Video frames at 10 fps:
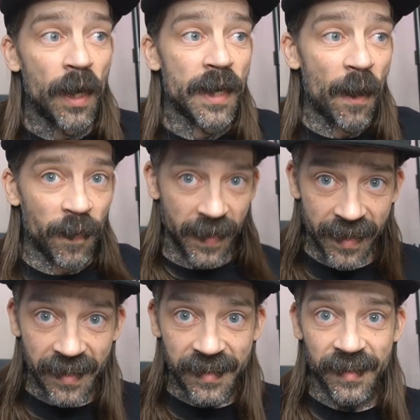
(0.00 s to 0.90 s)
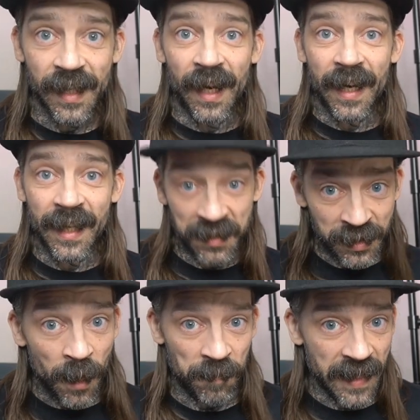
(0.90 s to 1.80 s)
Now this is
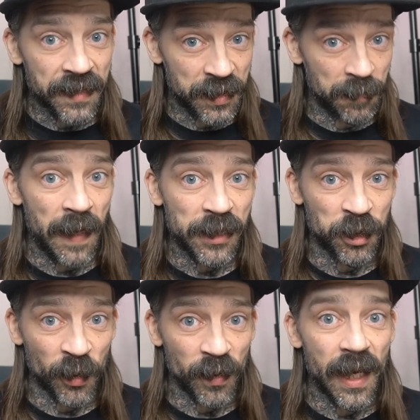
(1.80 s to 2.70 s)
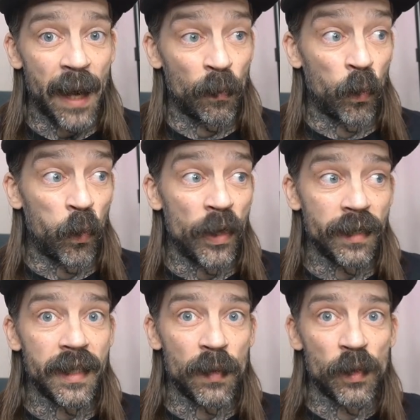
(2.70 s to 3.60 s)
something special and
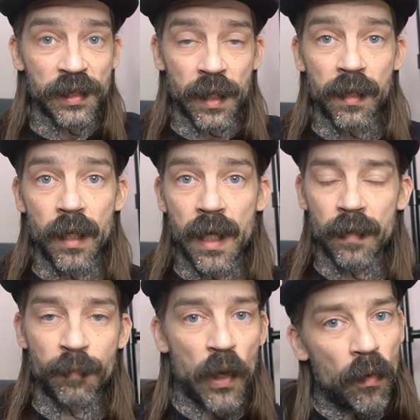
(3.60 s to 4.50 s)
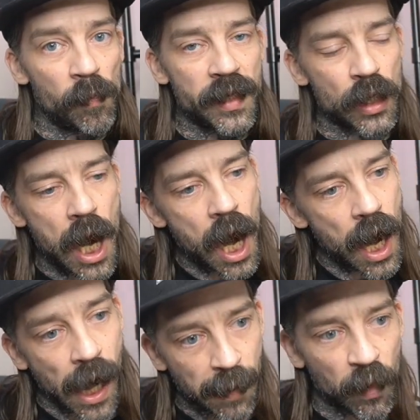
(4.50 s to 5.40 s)
really was the thing, probably the high